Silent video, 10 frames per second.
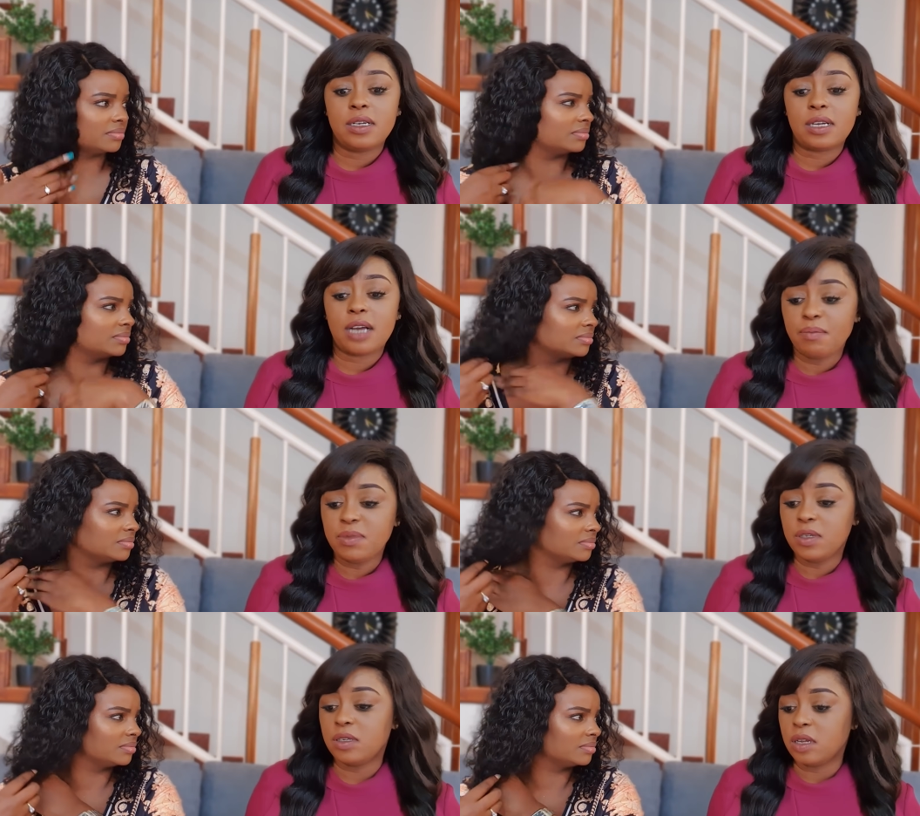
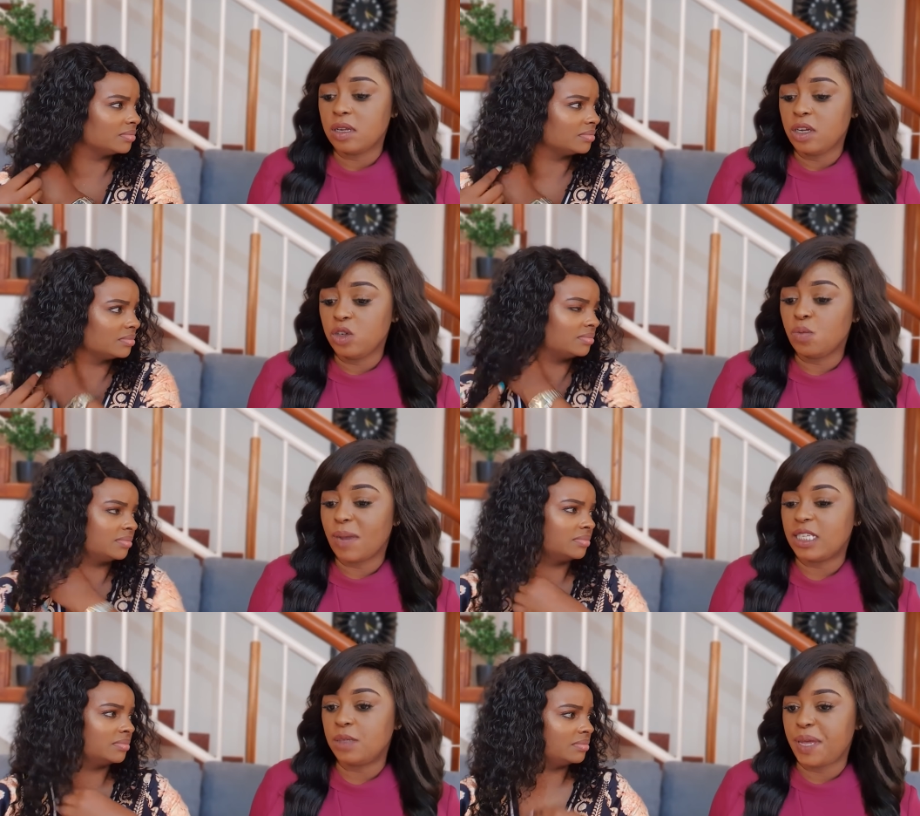Speaker 1: comes into
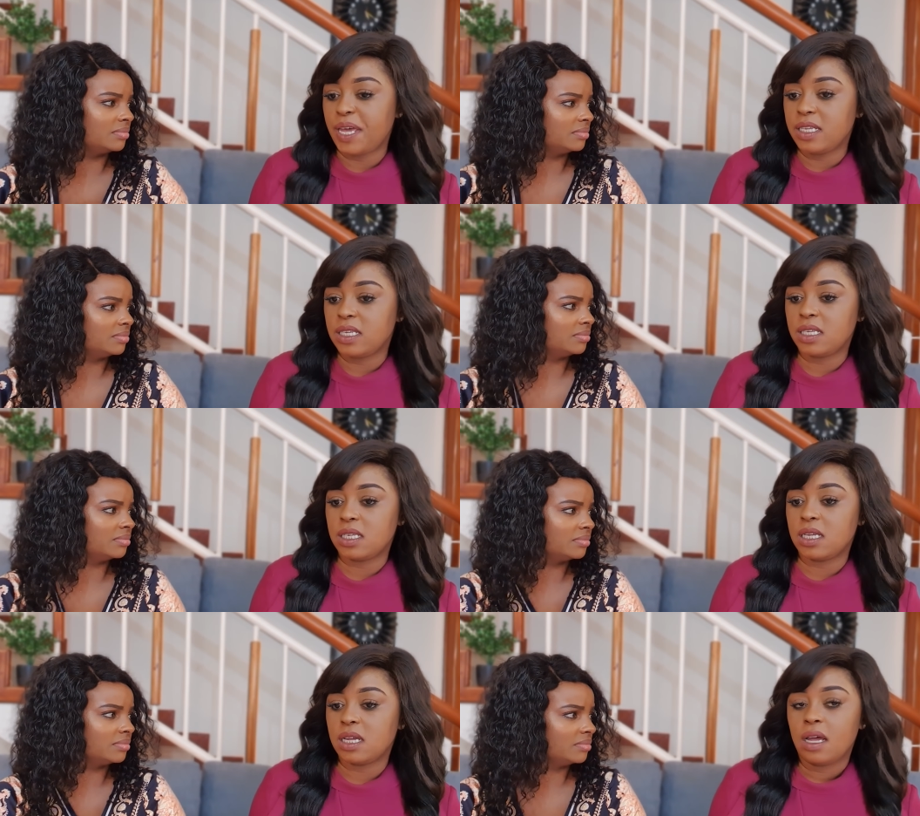my
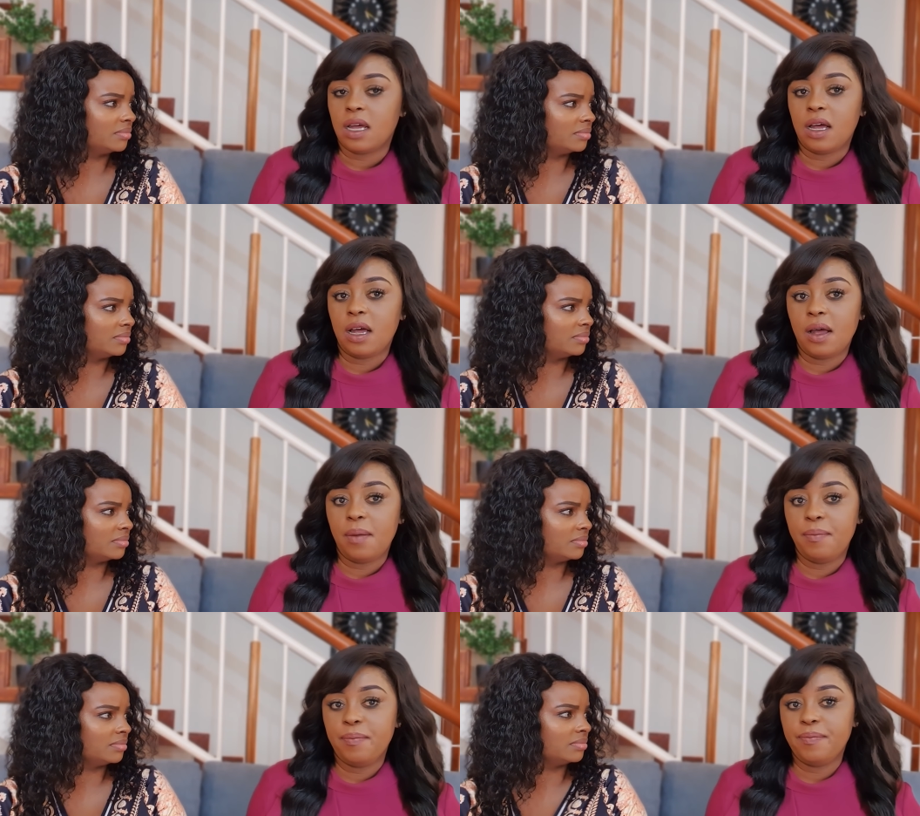space,
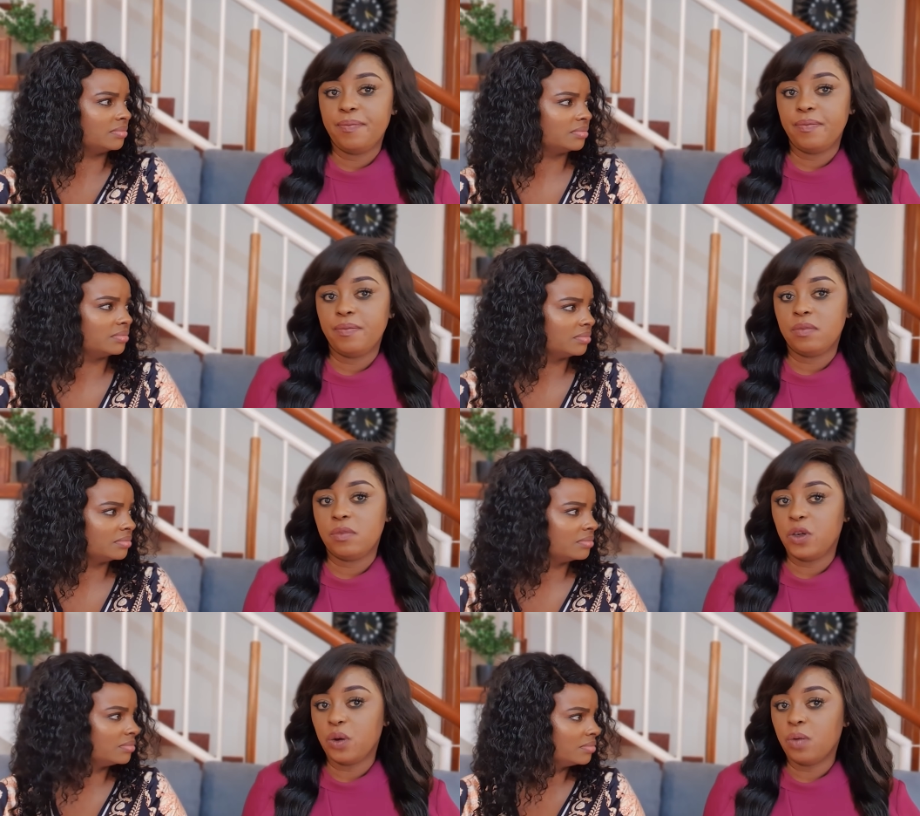um,
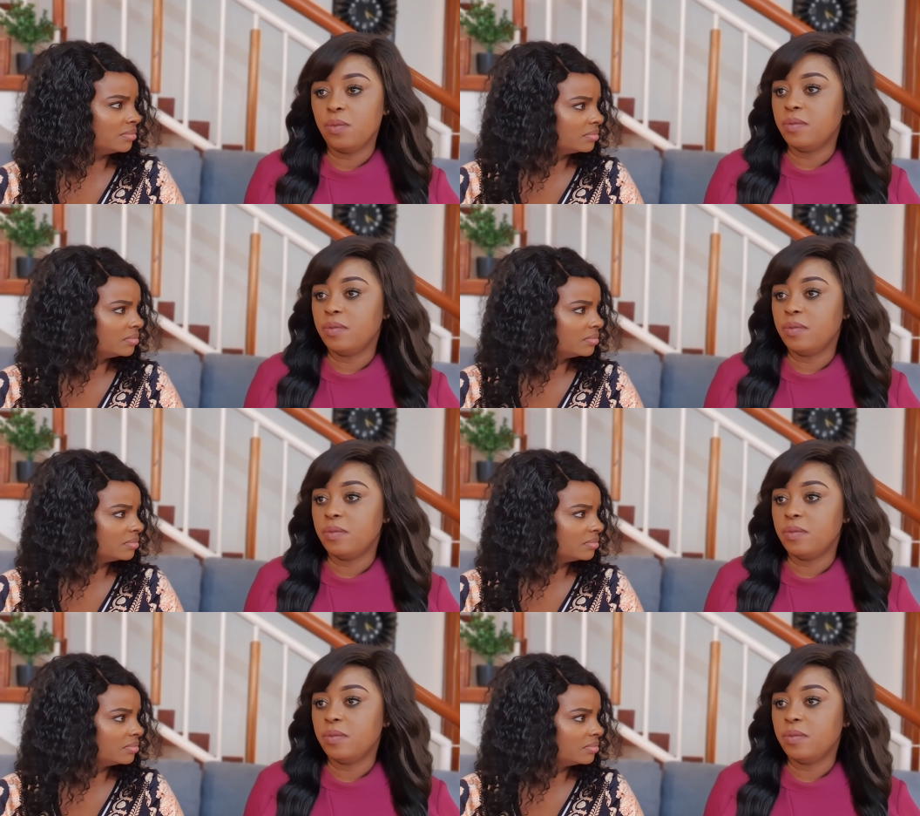you know,